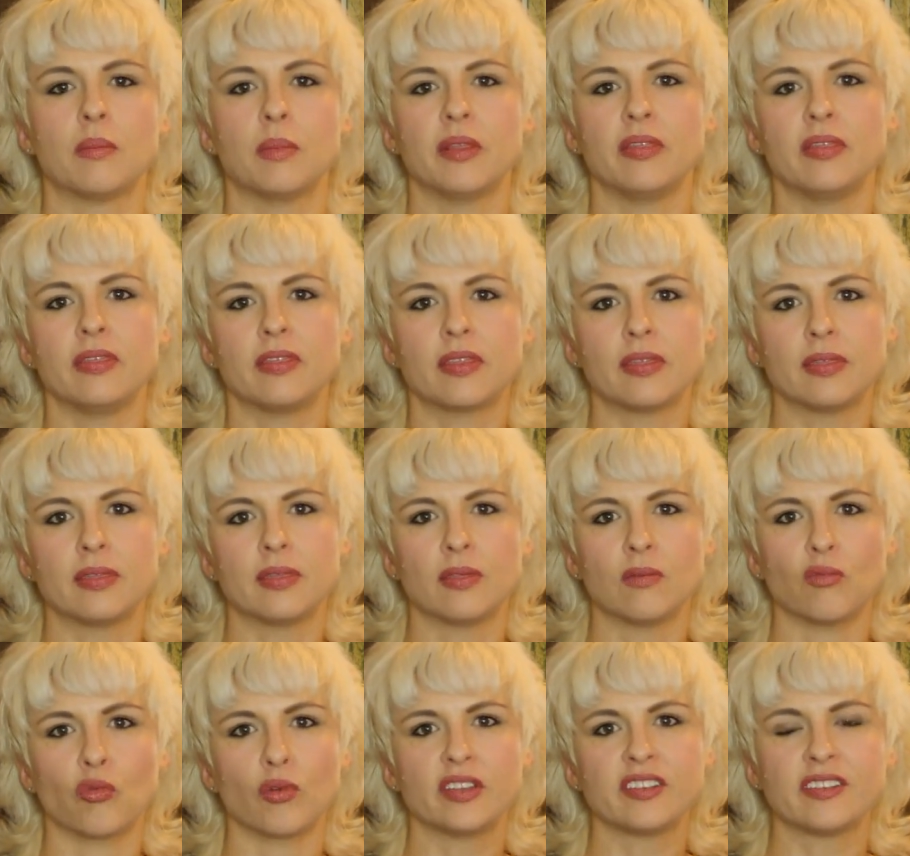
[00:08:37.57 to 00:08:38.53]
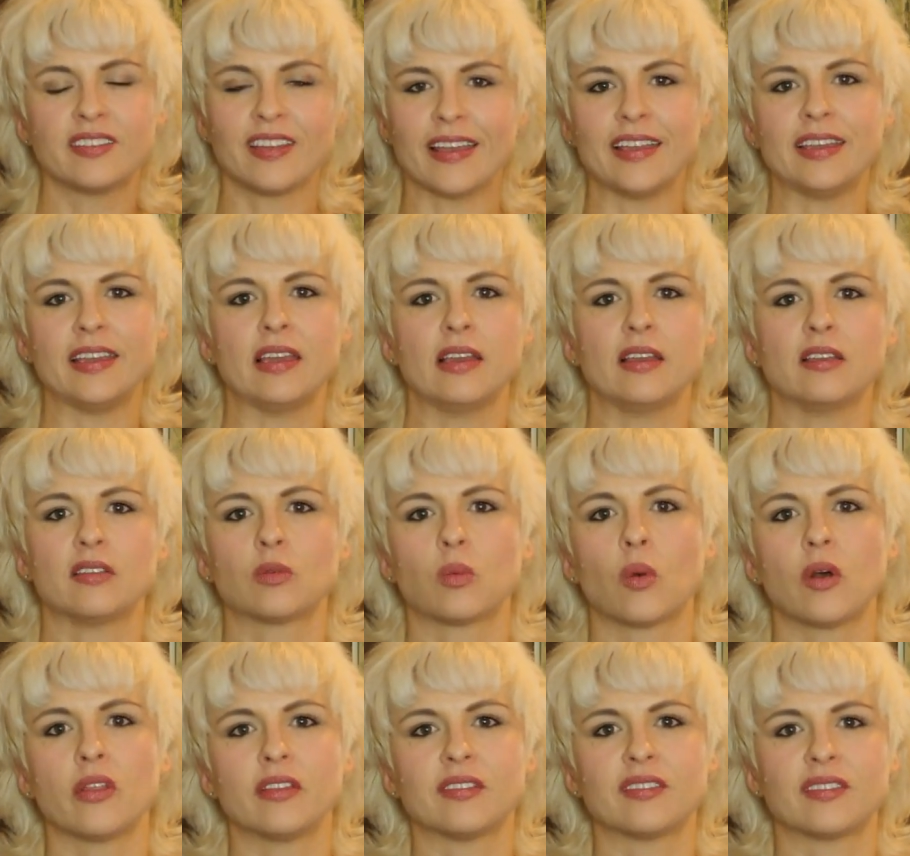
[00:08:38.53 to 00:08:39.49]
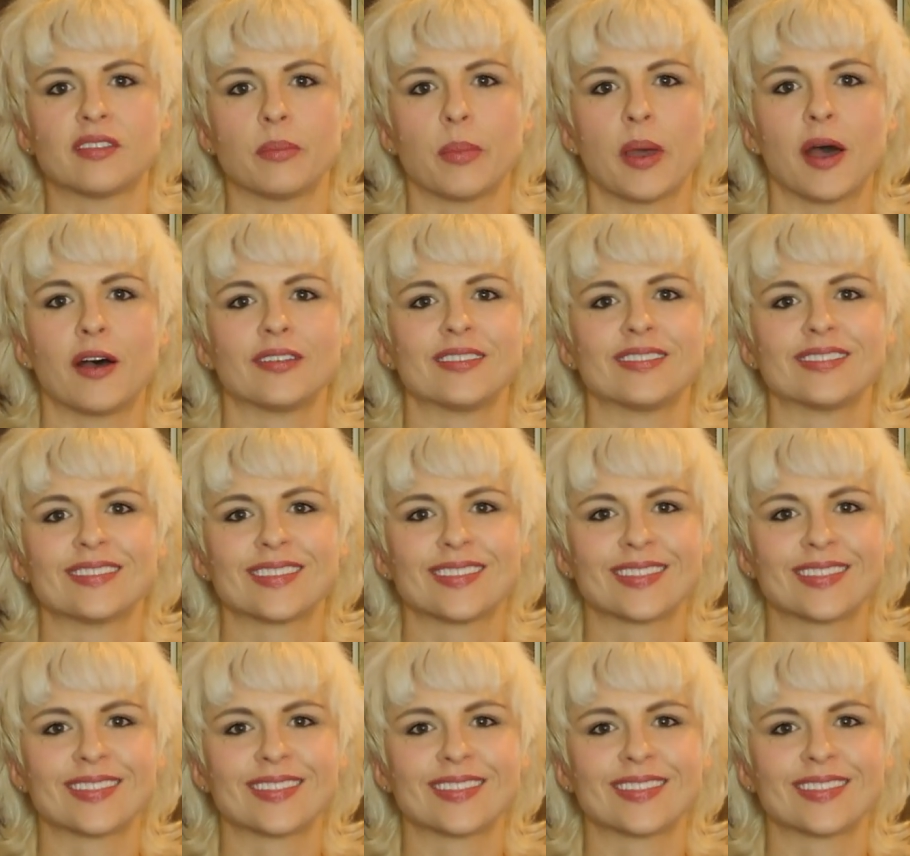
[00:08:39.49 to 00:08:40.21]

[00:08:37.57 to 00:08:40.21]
And risk-taking is what this is about.